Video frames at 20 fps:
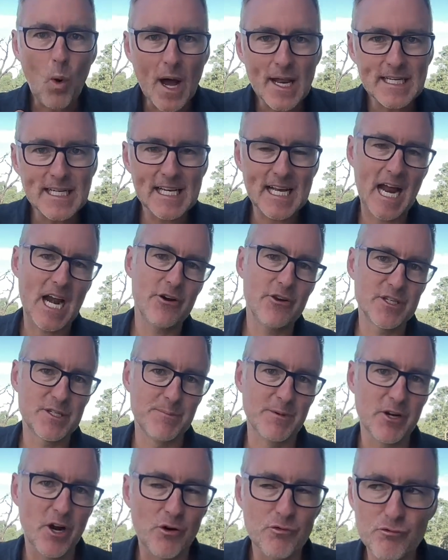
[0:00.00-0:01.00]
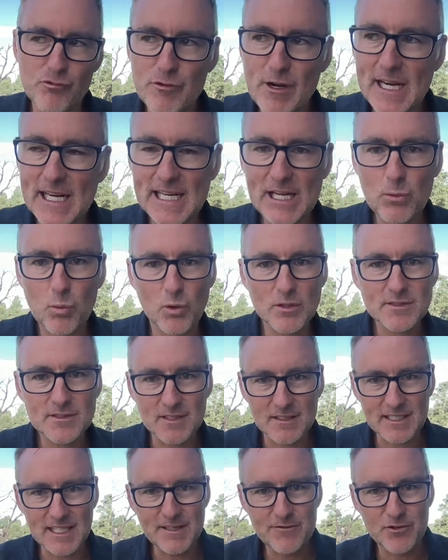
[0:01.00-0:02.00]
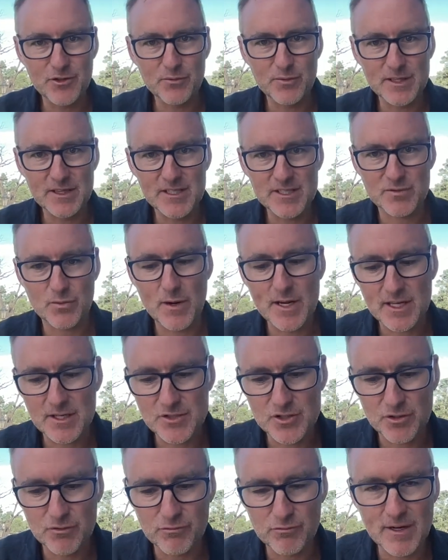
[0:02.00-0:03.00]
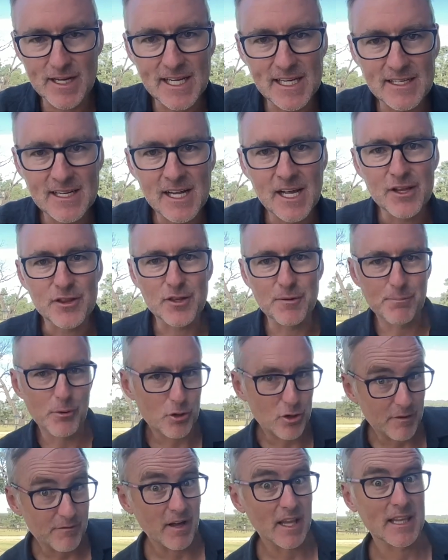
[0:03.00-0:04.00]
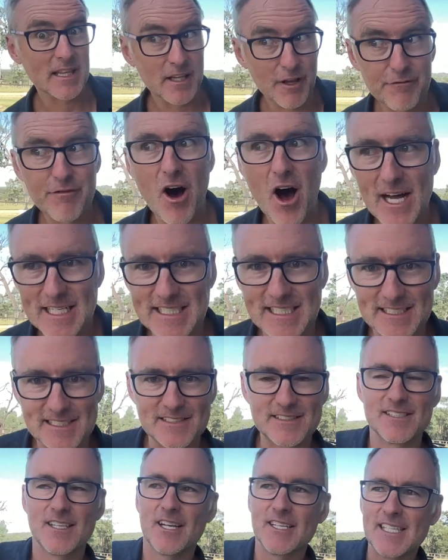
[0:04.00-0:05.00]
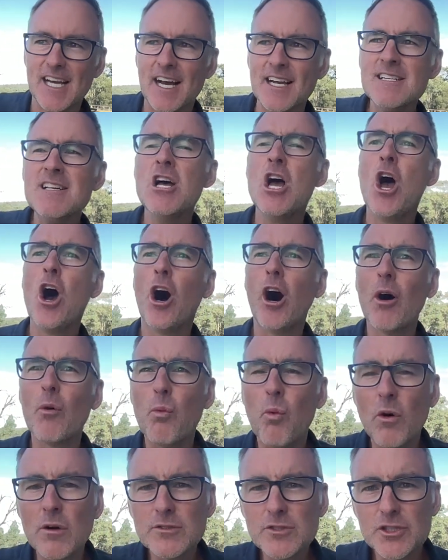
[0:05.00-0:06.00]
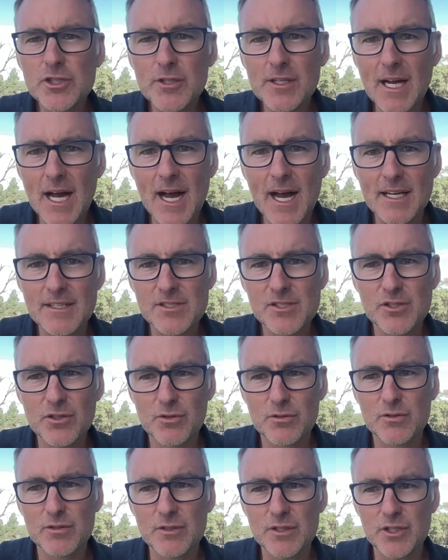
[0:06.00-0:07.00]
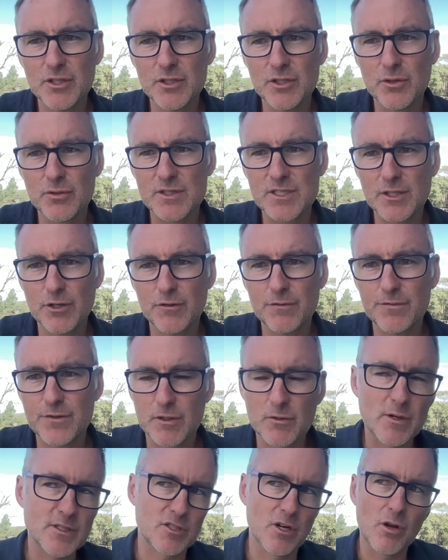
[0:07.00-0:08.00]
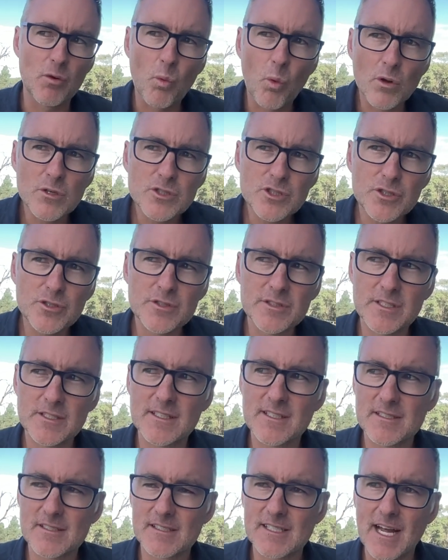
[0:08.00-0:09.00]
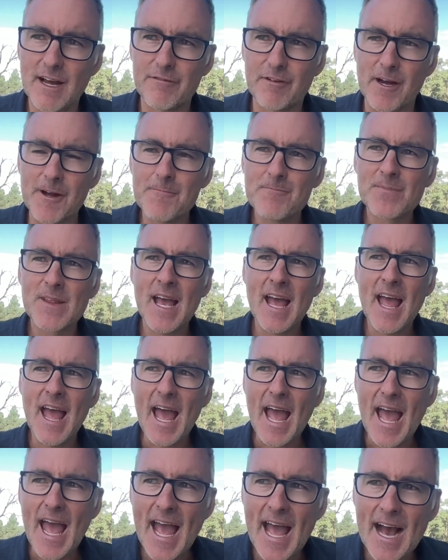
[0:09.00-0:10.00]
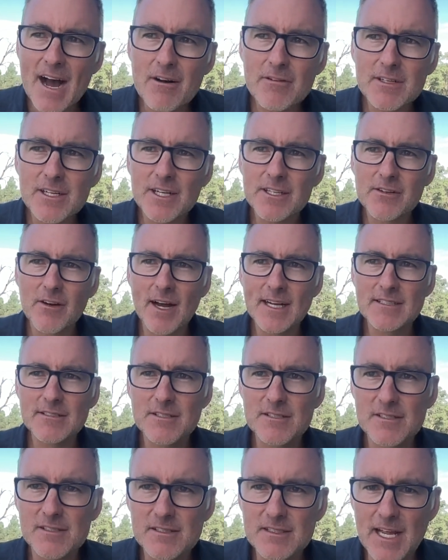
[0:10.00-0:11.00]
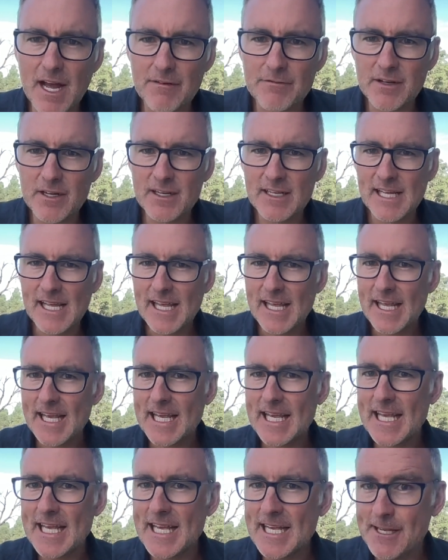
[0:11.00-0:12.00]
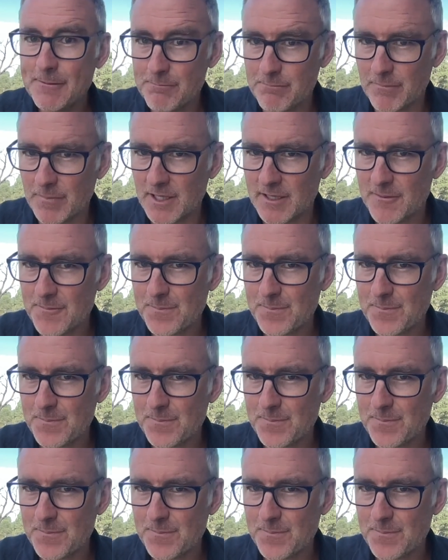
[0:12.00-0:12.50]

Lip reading: encouragement I really want to leave you with this week as you read the book of Leviticus, okay? I want you to ask yourself the question. I want you to discover, how can I discover him